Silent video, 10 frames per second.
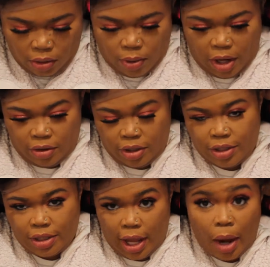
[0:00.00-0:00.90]

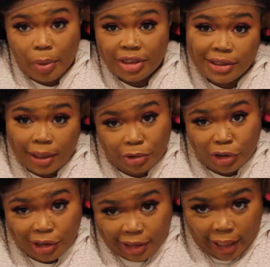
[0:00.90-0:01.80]
whereas out of business I'm just
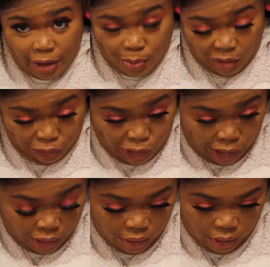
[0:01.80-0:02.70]
going to tie it up every
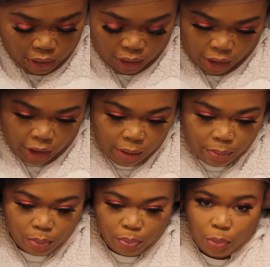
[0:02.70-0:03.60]
day.
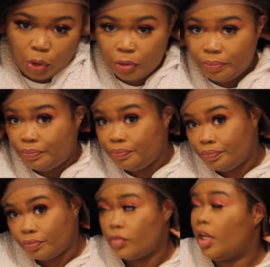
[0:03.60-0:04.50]
But
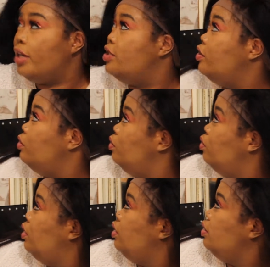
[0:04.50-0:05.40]
I do